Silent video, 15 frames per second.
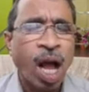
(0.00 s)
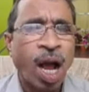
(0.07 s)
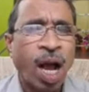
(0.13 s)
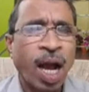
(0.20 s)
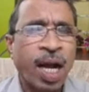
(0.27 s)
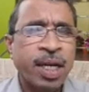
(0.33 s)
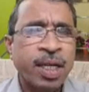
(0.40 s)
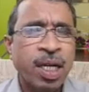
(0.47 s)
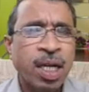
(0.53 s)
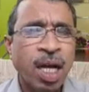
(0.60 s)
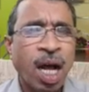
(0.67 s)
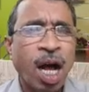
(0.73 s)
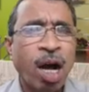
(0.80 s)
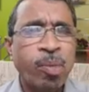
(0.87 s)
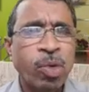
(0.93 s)
and
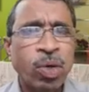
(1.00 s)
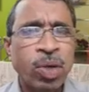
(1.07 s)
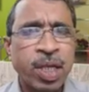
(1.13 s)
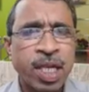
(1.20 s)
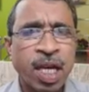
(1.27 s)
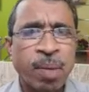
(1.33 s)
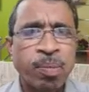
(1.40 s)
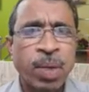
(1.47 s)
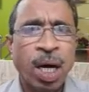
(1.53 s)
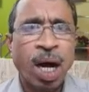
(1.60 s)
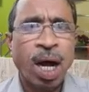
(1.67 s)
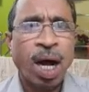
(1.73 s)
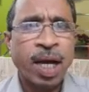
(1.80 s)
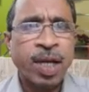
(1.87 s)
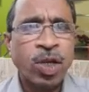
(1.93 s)
ammonium
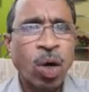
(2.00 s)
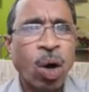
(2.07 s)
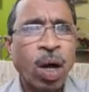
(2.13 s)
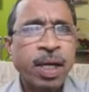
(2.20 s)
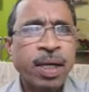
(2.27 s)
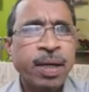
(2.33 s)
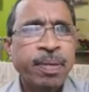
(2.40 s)
ion.